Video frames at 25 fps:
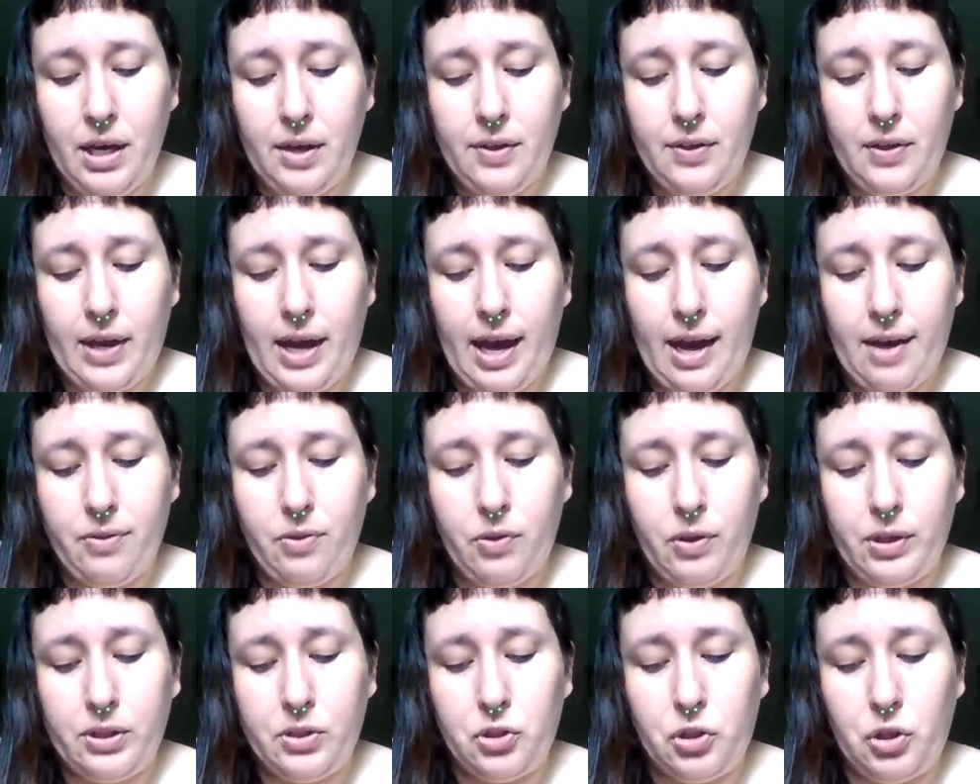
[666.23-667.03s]
the
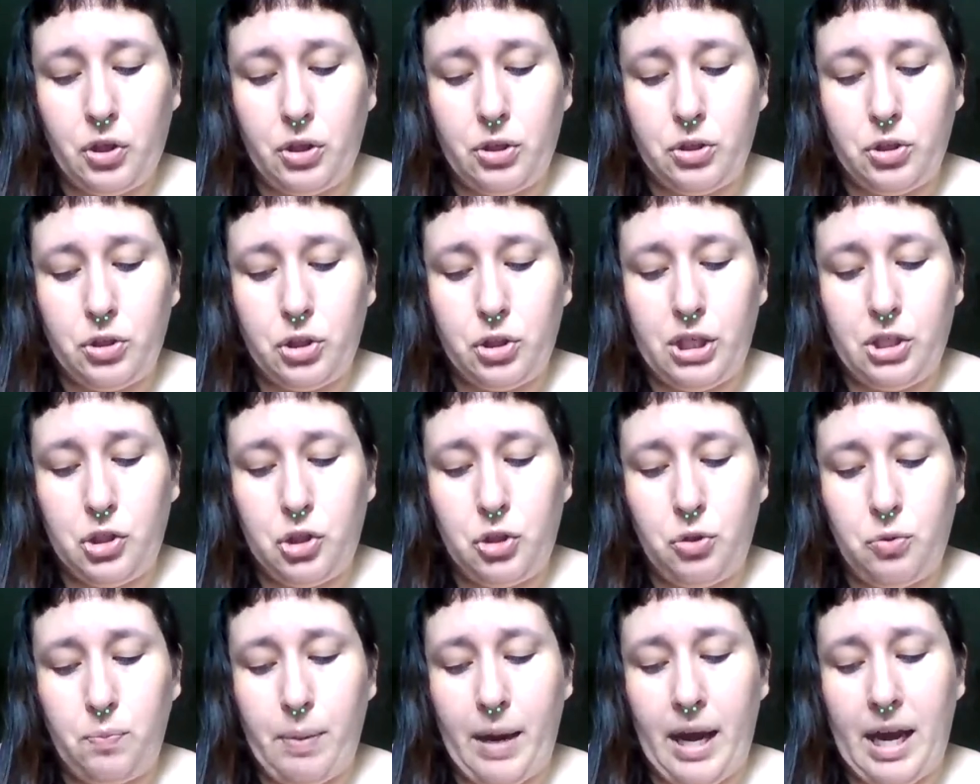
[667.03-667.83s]
Catholic Church
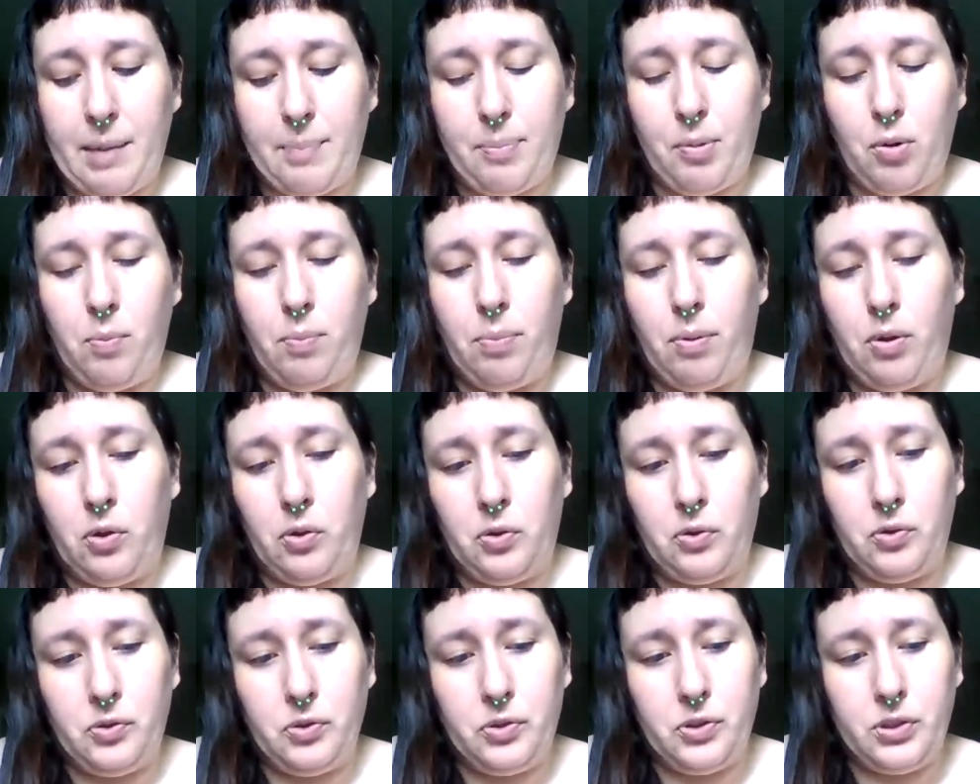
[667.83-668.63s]
issued papal
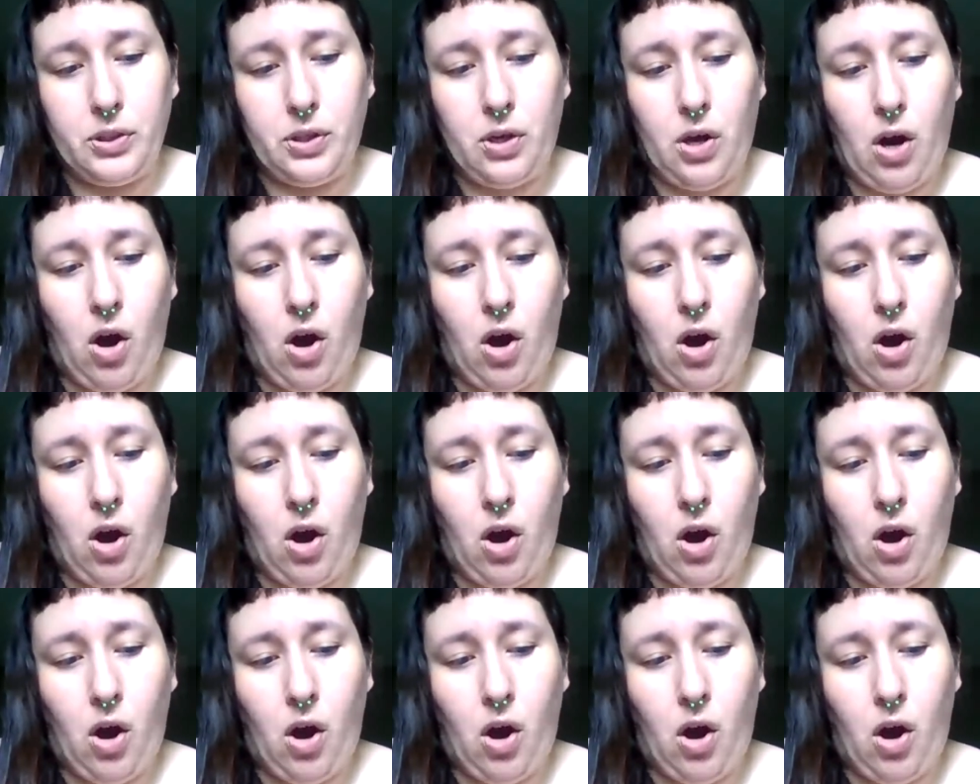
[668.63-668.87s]
bulls